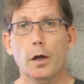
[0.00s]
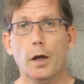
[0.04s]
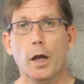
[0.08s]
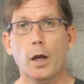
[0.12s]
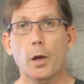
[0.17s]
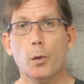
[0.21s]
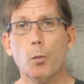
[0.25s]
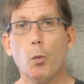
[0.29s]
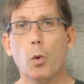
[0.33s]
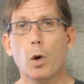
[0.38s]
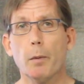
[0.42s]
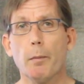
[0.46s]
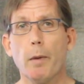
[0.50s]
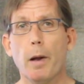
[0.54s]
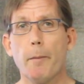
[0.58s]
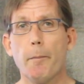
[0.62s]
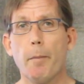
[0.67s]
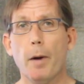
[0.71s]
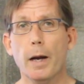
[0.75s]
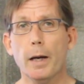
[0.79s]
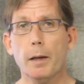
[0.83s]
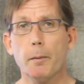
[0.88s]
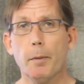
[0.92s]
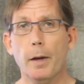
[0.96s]
in one of my
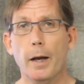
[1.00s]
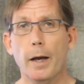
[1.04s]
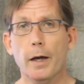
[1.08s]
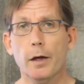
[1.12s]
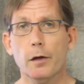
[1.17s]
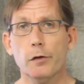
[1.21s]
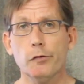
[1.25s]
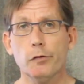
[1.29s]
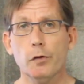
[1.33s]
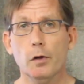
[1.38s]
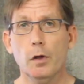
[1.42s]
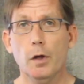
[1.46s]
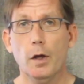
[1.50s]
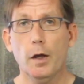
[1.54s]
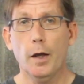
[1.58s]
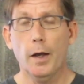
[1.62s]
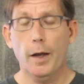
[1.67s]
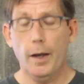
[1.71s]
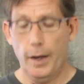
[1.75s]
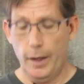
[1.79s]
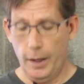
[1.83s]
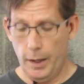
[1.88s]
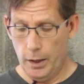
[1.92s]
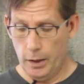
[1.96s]
bike bags.
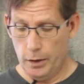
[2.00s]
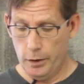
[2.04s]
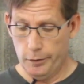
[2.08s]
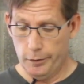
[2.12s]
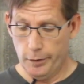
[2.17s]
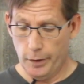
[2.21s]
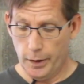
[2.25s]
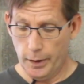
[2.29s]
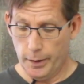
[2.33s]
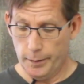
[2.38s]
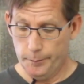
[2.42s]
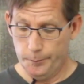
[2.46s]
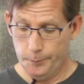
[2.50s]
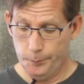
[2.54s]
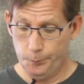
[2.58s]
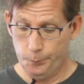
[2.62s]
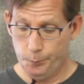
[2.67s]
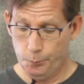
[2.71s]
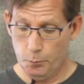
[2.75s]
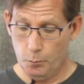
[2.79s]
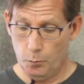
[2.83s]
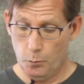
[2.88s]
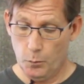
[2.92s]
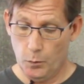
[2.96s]
And
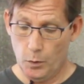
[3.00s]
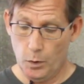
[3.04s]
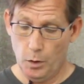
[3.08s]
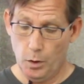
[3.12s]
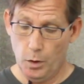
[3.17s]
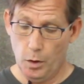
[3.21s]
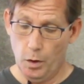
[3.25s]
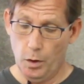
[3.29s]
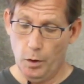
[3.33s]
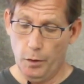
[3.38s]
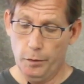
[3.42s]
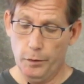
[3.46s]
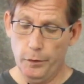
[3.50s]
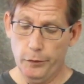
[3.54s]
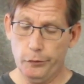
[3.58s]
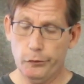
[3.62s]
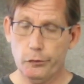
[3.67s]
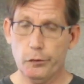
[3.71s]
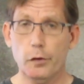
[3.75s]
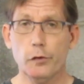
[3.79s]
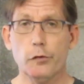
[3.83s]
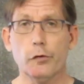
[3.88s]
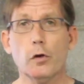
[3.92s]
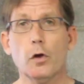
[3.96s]

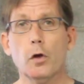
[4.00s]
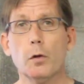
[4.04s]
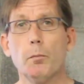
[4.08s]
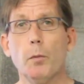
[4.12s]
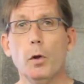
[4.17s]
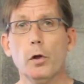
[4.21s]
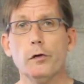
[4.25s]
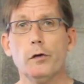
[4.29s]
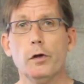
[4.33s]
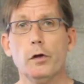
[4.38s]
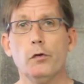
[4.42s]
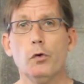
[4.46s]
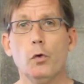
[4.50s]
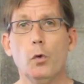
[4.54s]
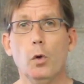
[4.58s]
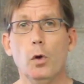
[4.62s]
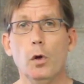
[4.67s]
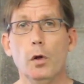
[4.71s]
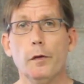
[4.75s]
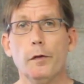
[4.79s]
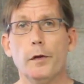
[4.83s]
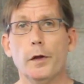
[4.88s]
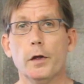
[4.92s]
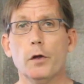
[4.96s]
this is a good
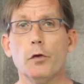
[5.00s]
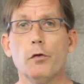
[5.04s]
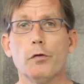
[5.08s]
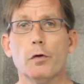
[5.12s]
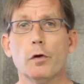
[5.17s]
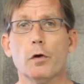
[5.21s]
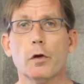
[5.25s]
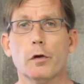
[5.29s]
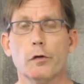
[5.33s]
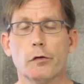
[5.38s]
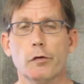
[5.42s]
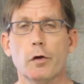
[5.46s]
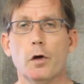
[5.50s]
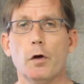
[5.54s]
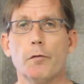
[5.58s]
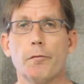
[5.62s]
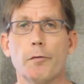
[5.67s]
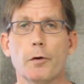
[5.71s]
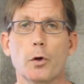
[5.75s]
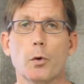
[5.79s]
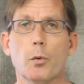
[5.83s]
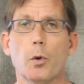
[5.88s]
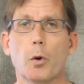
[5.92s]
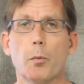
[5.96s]
multi-tool that you should consider
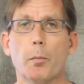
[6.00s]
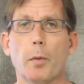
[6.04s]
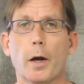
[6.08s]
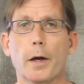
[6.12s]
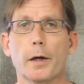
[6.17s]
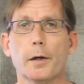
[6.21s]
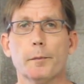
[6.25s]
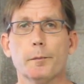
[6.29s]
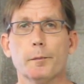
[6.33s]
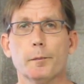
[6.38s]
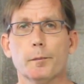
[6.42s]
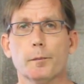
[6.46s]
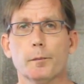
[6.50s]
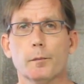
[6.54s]
for your road bike.